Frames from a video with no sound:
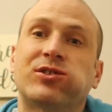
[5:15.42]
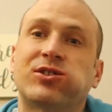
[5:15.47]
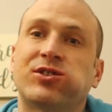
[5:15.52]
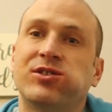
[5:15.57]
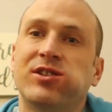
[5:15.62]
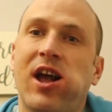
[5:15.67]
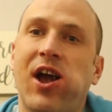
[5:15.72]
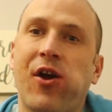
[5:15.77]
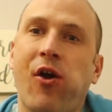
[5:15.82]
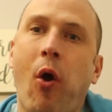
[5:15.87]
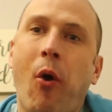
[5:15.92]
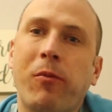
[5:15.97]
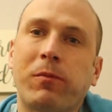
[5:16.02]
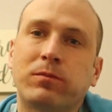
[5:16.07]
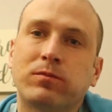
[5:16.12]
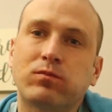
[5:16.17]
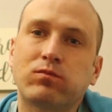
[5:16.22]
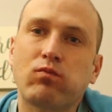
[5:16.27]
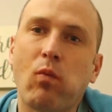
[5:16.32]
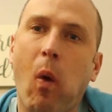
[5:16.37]
snack.
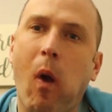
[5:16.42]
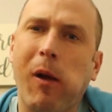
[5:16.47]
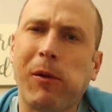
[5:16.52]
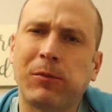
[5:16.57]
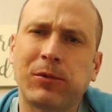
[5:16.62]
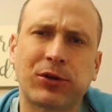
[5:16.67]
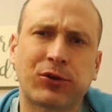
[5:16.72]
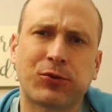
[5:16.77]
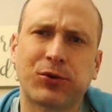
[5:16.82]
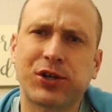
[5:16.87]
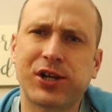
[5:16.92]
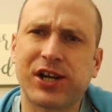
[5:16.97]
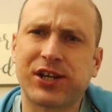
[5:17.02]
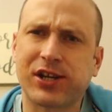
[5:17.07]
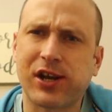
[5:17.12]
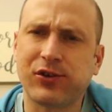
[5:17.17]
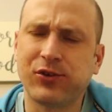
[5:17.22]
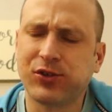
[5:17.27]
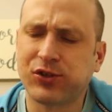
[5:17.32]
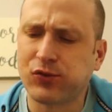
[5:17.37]
I told you
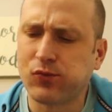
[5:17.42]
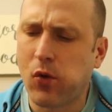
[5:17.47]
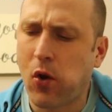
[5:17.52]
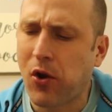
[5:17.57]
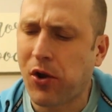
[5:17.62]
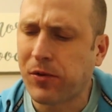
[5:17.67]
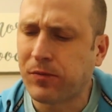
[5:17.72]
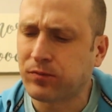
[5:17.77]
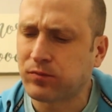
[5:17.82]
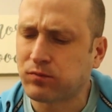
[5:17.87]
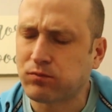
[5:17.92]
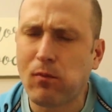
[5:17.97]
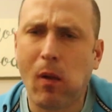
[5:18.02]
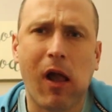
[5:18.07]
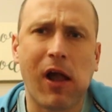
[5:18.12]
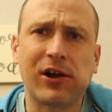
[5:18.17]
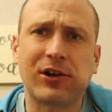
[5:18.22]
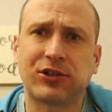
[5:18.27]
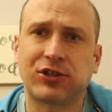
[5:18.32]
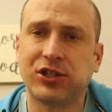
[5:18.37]
guys I used to work
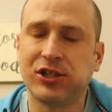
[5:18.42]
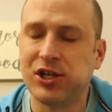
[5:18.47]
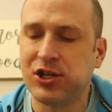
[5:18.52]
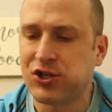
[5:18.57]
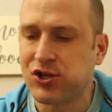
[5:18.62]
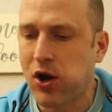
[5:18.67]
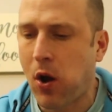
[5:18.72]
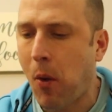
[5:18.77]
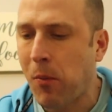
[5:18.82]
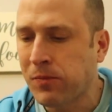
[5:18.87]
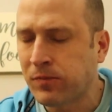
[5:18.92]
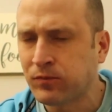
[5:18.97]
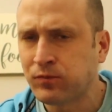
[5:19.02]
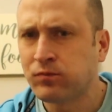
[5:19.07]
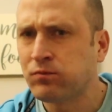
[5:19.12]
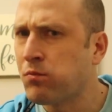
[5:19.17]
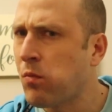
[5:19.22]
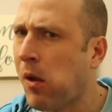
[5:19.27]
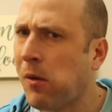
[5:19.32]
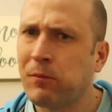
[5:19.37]
as a teenager,
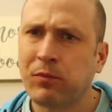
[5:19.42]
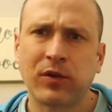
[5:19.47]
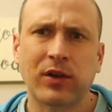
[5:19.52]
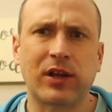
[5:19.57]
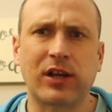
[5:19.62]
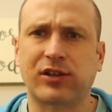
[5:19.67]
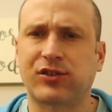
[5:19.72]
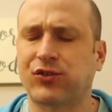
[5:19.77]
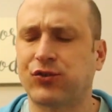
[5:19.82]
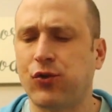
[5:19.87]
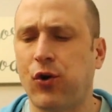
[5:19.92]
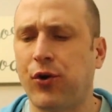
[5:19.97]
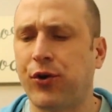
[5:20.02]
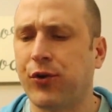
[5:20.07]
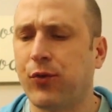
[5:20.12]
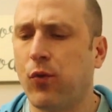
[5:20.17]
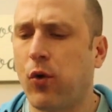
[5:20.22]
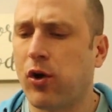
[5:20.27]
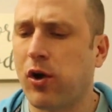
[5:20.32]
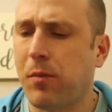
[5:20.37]
like
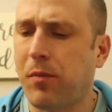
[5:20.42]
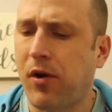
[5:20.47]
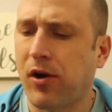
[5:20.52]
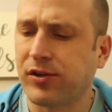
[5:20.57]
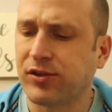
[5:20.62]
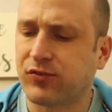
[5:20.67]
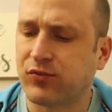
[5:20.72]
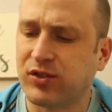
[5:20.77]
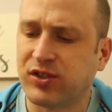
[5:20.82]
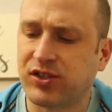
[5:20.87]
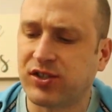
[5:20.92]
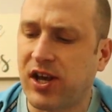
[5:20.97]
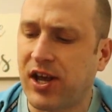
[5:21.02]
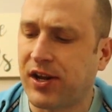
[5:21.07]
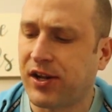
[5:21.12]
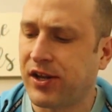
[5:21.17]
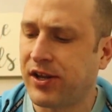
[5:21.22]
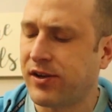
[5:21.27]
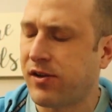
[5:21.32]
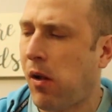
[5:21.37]
sorting water bottles,
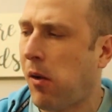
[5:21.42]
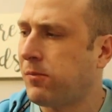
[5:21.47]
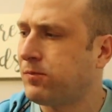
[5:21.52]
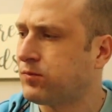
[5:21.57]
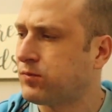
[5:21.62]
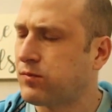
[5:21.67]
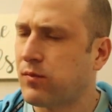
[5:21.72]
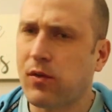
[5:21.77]
recycling,